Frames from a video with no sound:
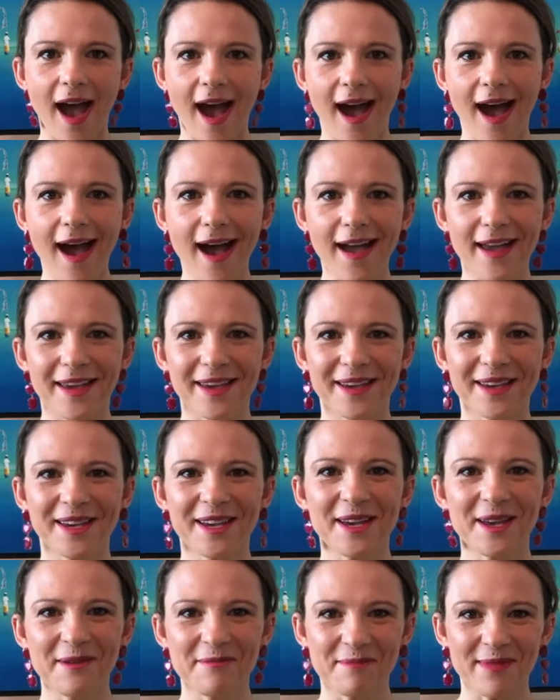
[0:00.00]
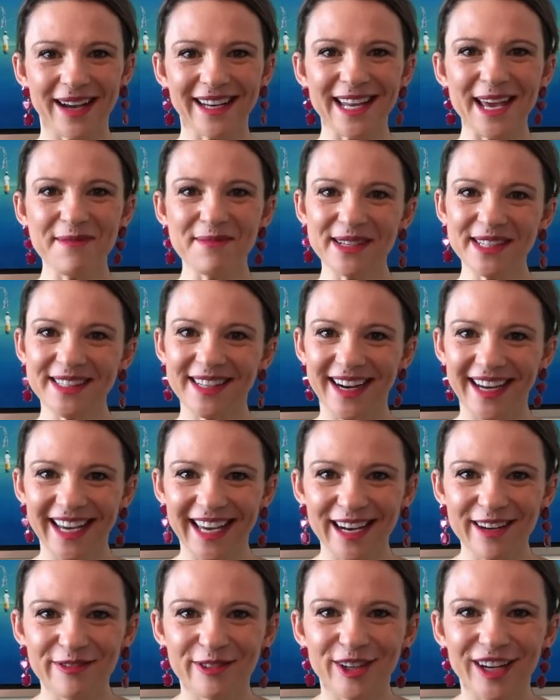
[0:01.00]
Hi, my name is
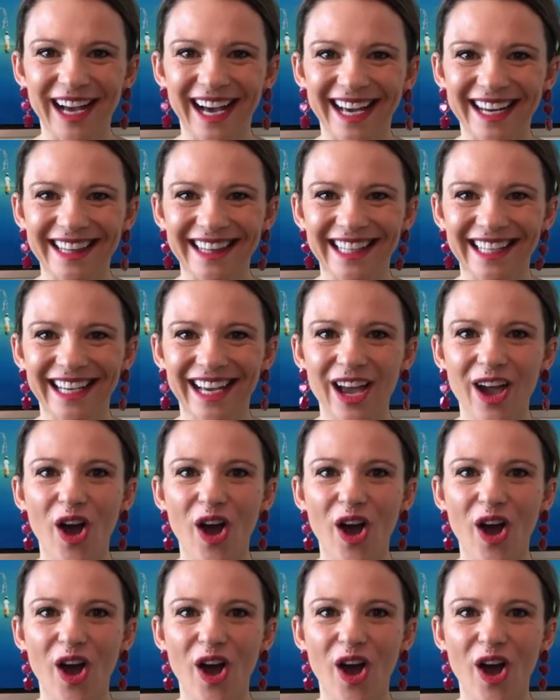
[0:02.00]
Rachele Focardi,